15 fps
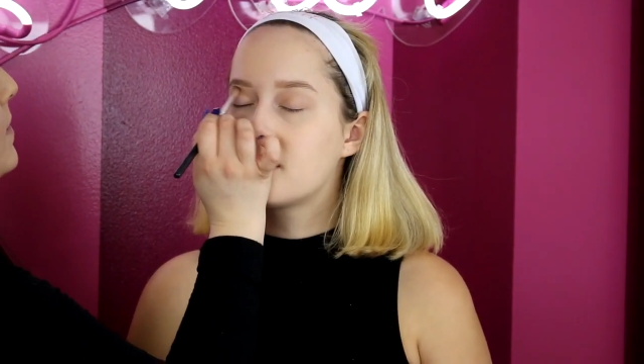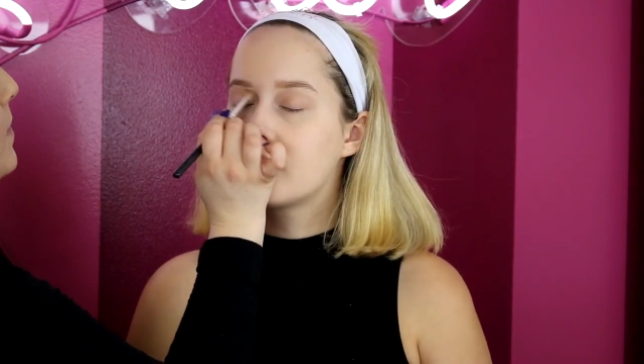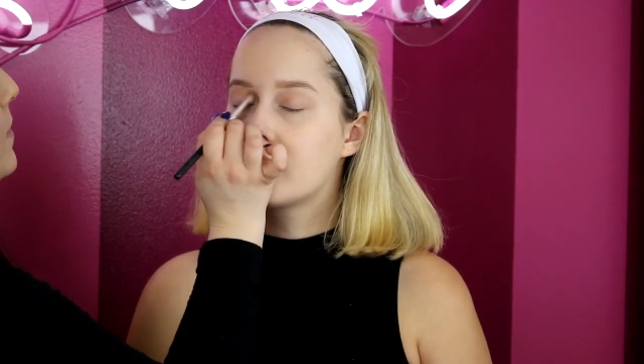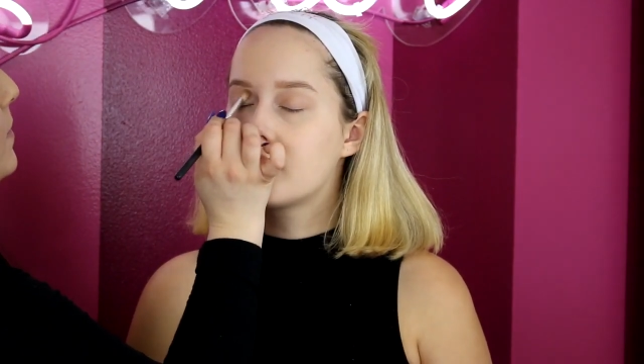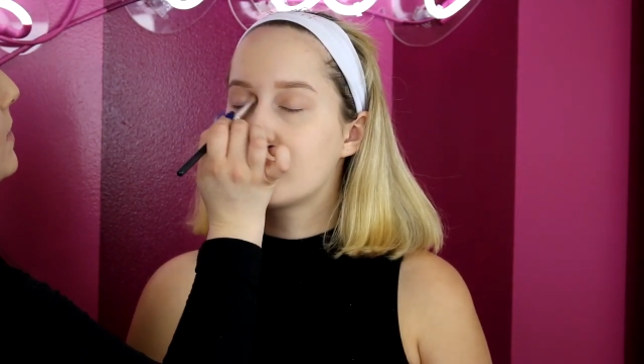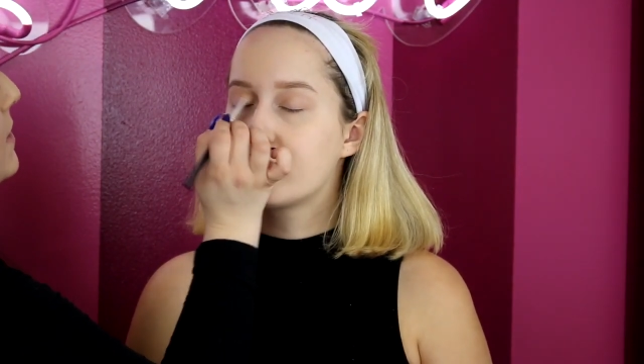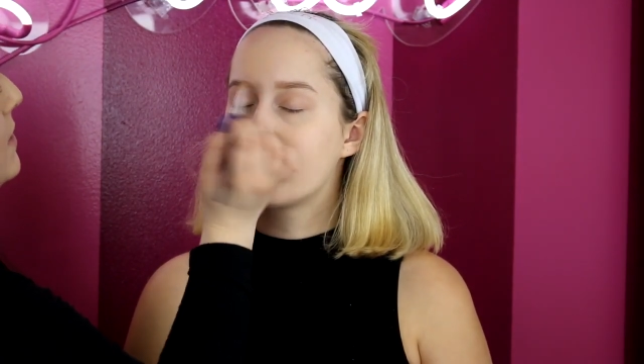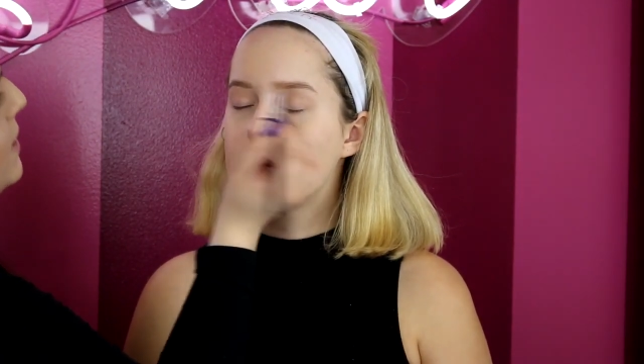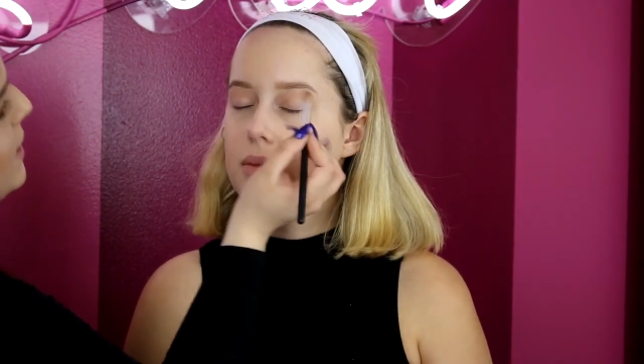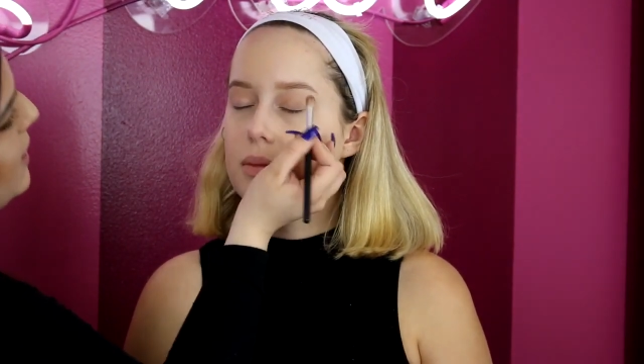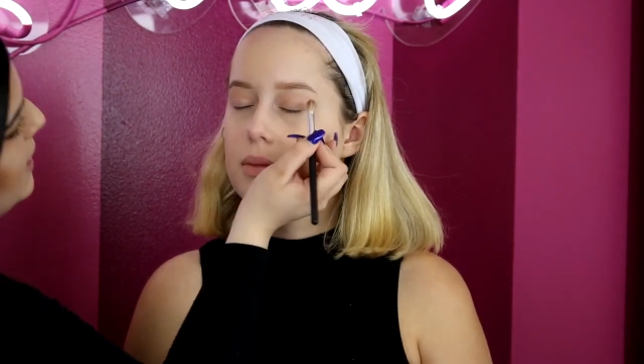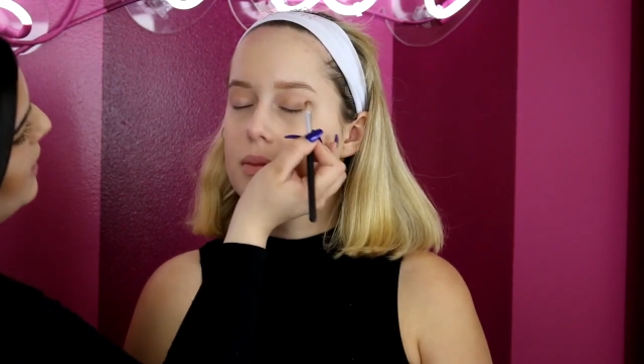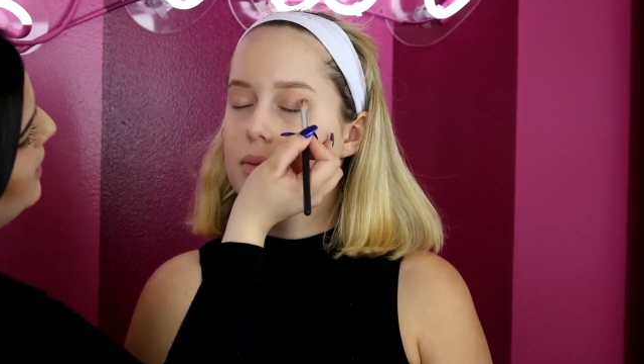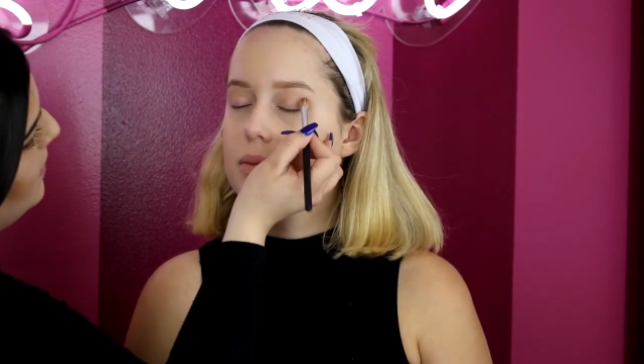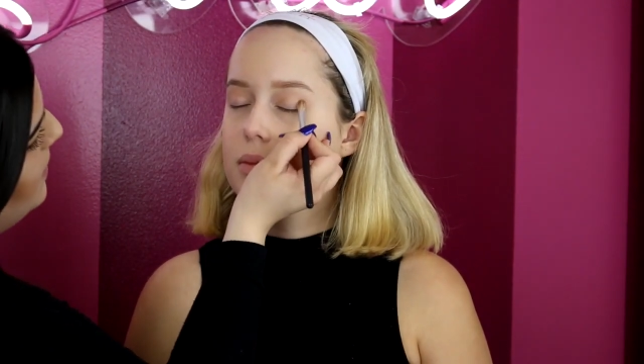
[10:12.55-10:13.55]
but we're still going
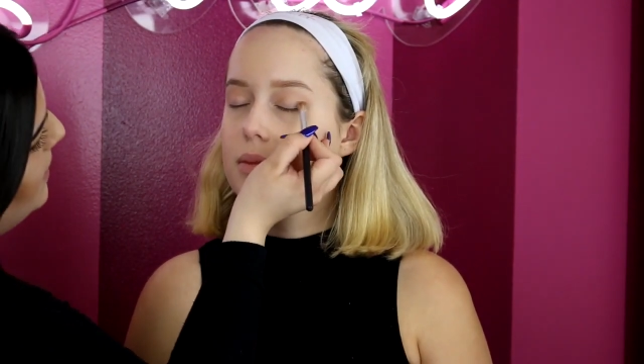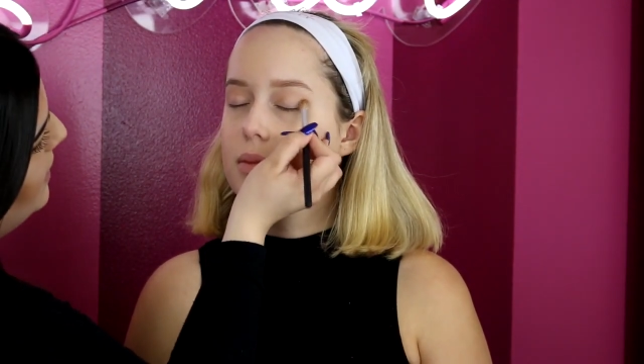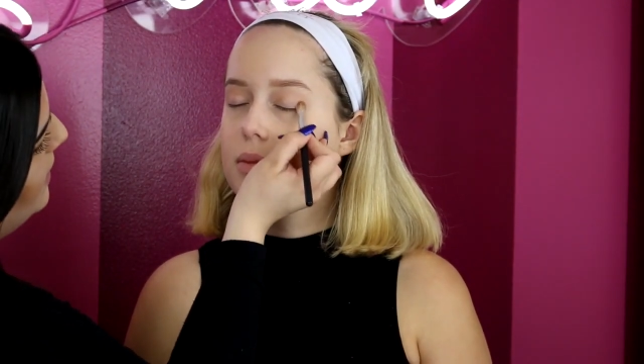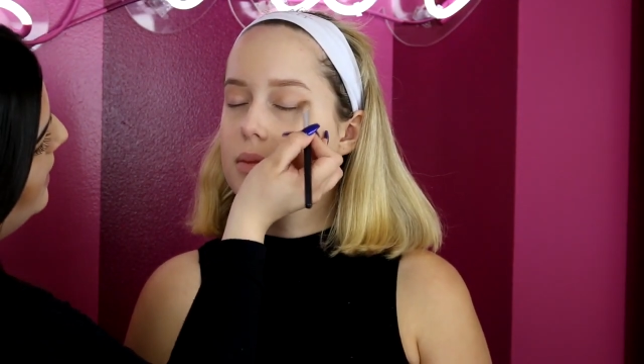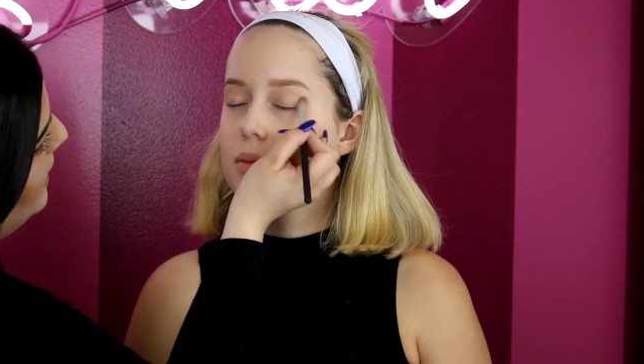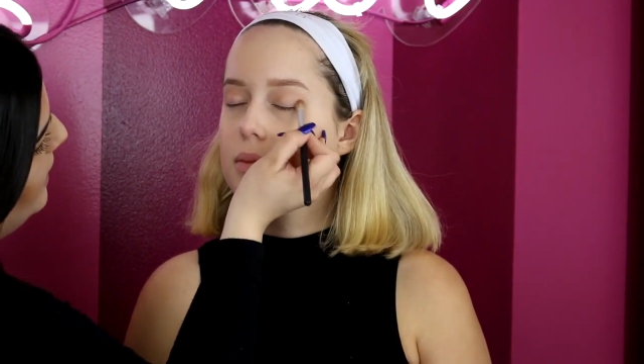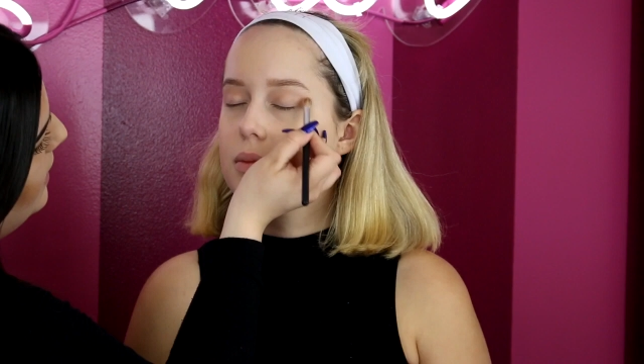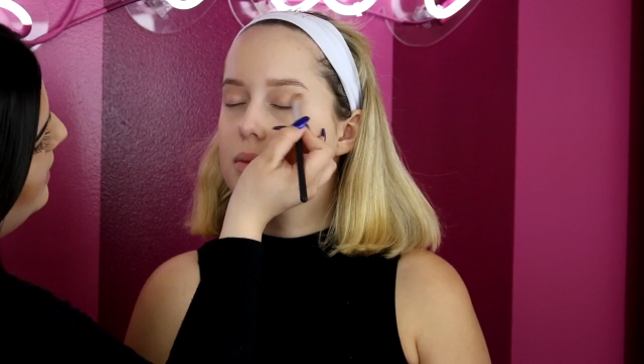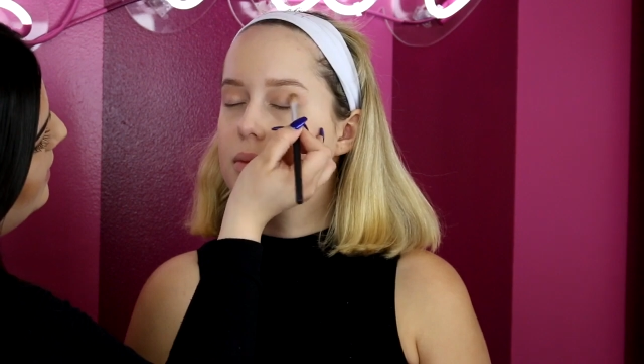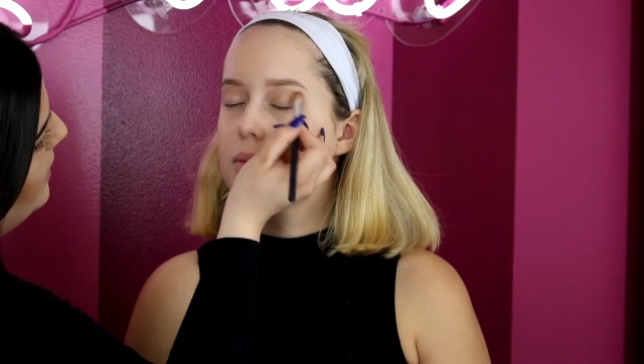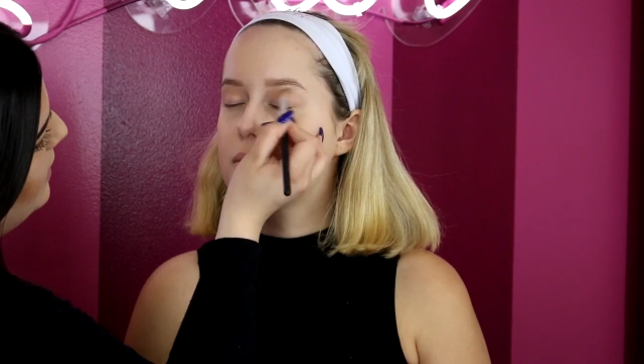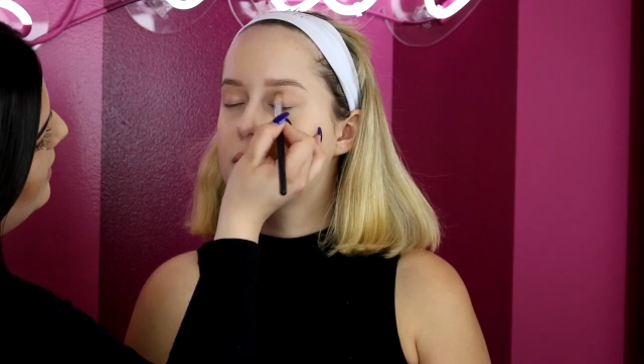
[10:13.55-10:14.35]
to keep it light